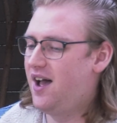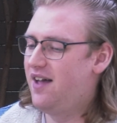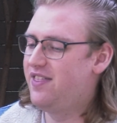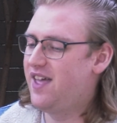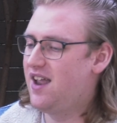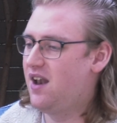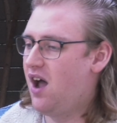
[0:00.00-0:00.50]

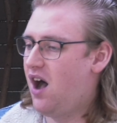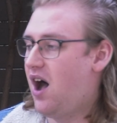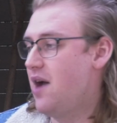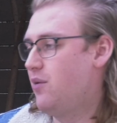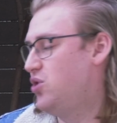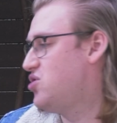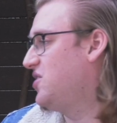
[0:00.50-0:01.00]
then I
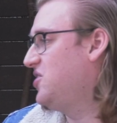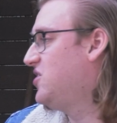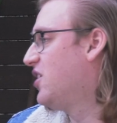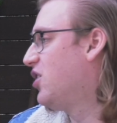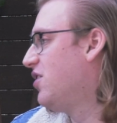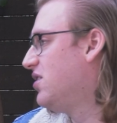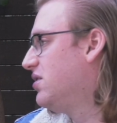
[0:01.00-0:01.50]
would just sit
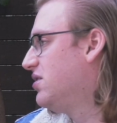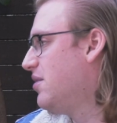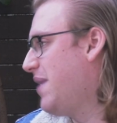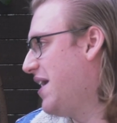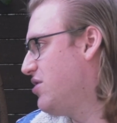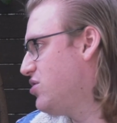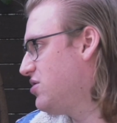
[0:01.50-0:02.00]
on the
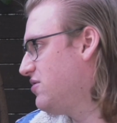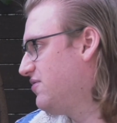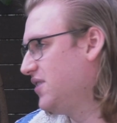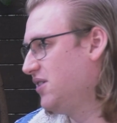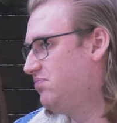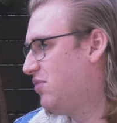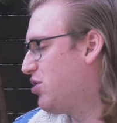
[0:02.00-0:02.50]
bench
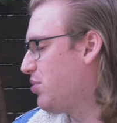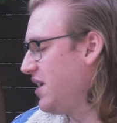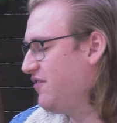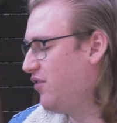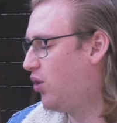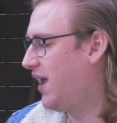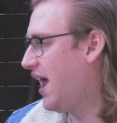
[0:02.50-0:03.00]
for
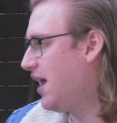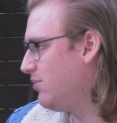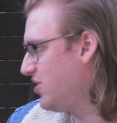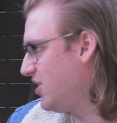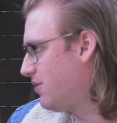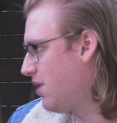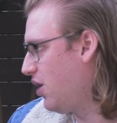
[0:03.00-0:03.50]
3-4 games
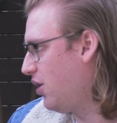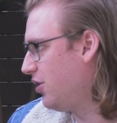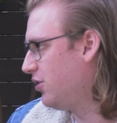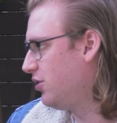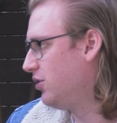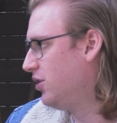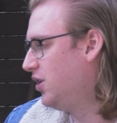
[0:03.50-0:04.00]
in a
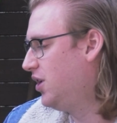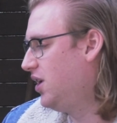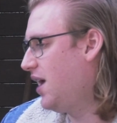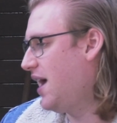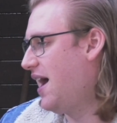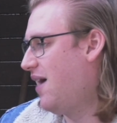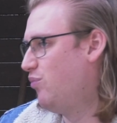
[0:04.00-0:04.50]
row,
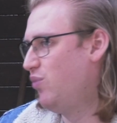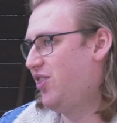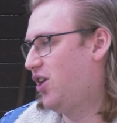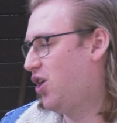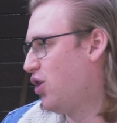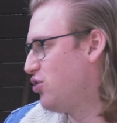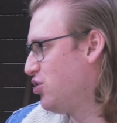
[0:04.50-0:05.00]
with the
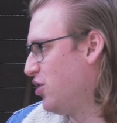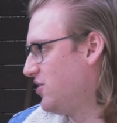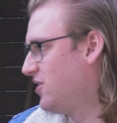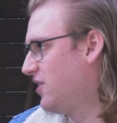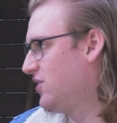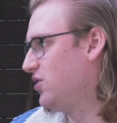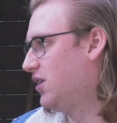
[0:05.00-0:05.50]
coach
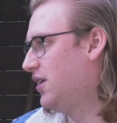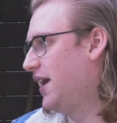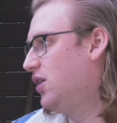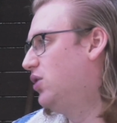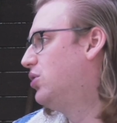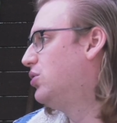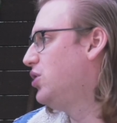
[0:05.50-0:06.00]
constantly sort of like,
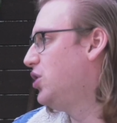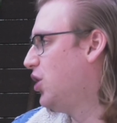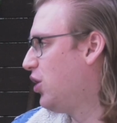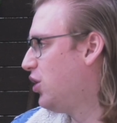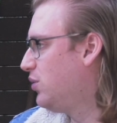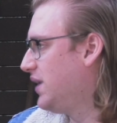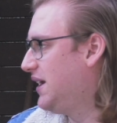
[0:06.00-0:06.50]
oh, you
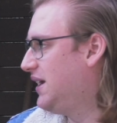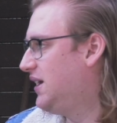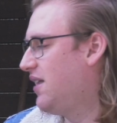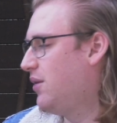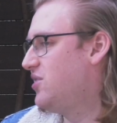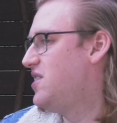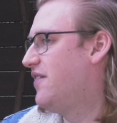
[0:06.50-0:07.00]
know,
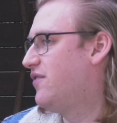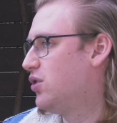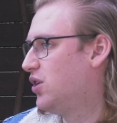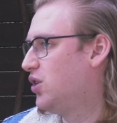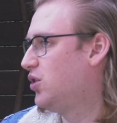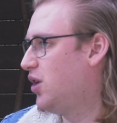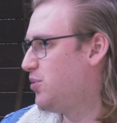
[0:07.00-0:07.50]
there was never
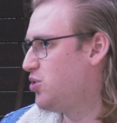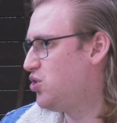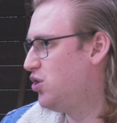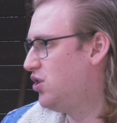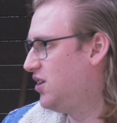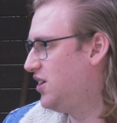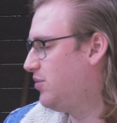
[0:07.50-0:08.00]
a good
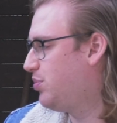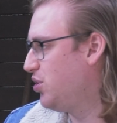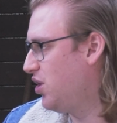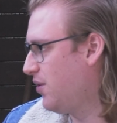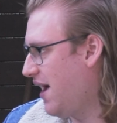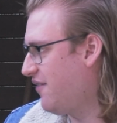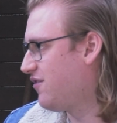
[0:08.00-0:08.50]
opportunity to put
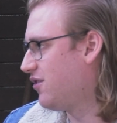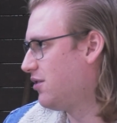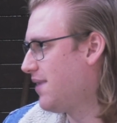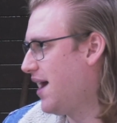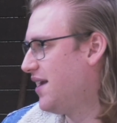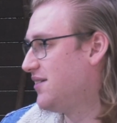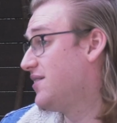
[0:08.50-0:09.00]
you out for a
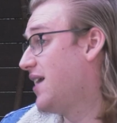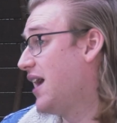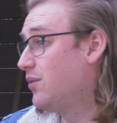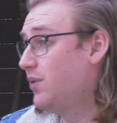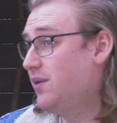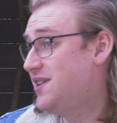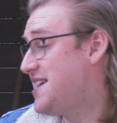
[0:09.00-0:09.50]
run. I was like,
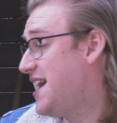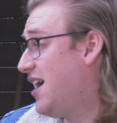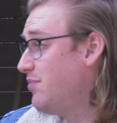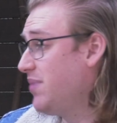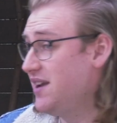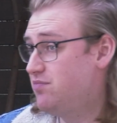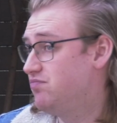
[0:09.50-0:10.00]
we were
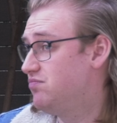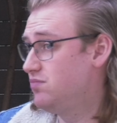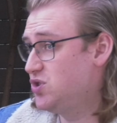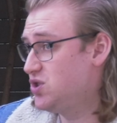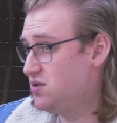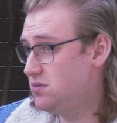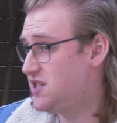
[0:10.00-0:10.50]
down by
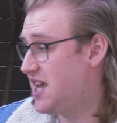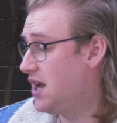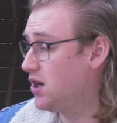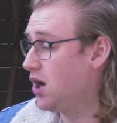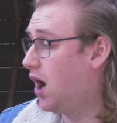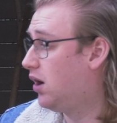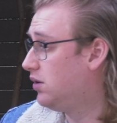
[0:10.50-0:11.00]
10
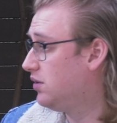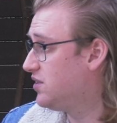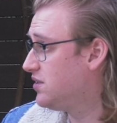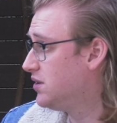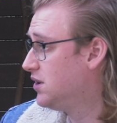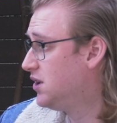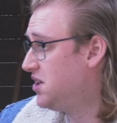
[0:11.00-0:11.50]

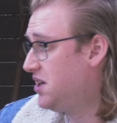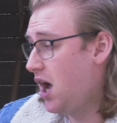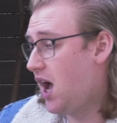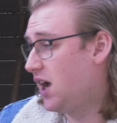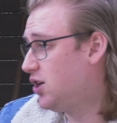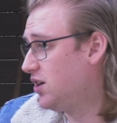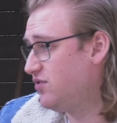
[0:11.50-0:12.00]
goals.
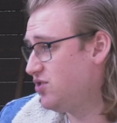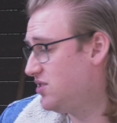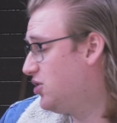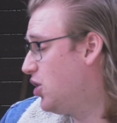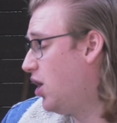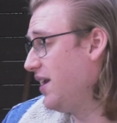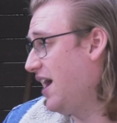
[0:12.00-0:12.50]
I could have
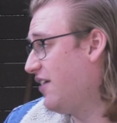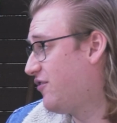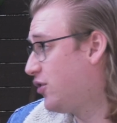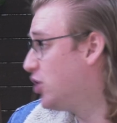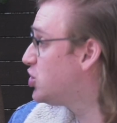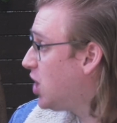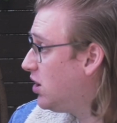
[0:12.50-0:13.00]
just gone out
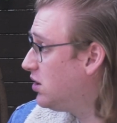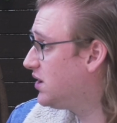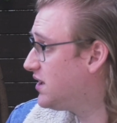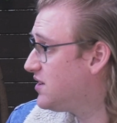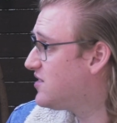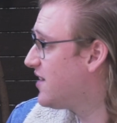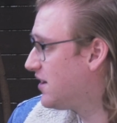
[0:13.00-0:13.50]
for a jog
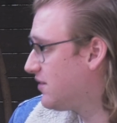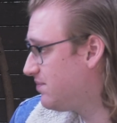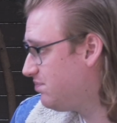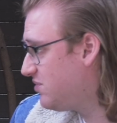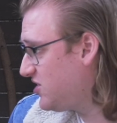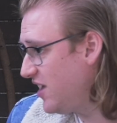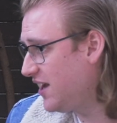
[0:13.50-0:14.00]
instead of
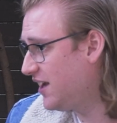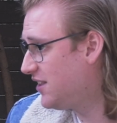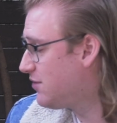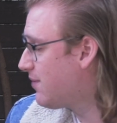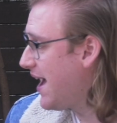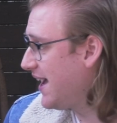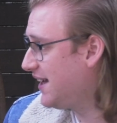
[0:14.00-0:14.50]
sitting in
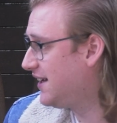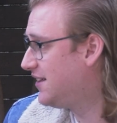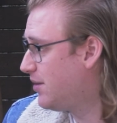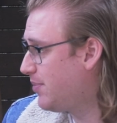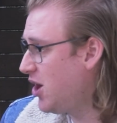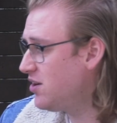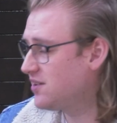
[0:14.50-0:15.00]
the rain in
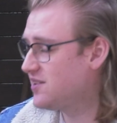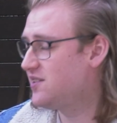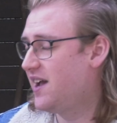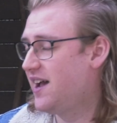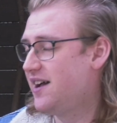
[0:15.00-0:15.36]
the box.